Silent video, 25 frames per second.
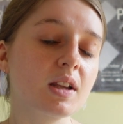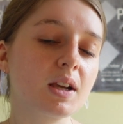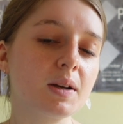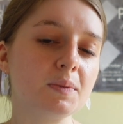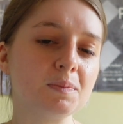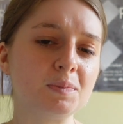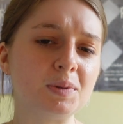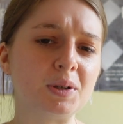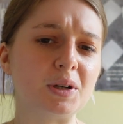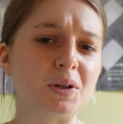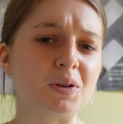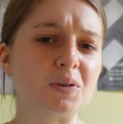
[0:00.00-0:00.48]

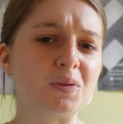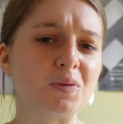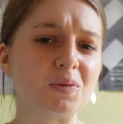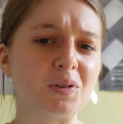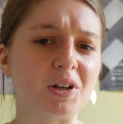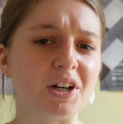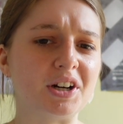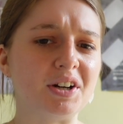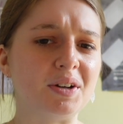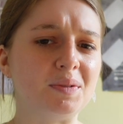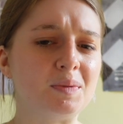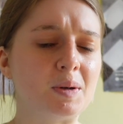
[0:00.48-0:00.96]
But
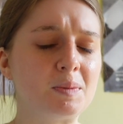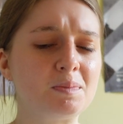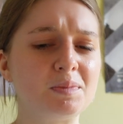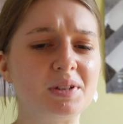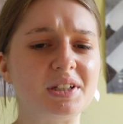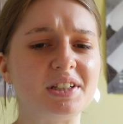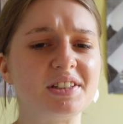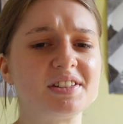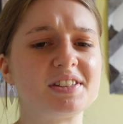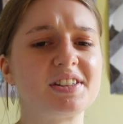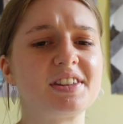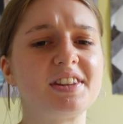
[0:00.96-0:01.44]
what I remember
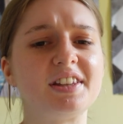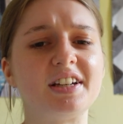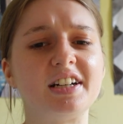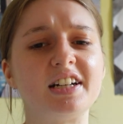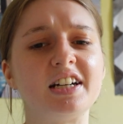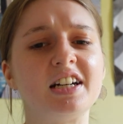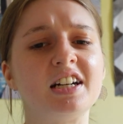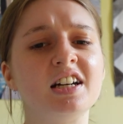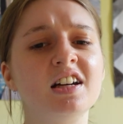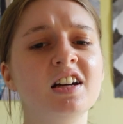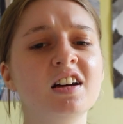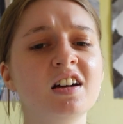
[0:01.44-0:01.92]
is
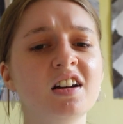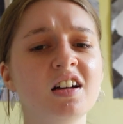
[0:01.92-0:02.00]
that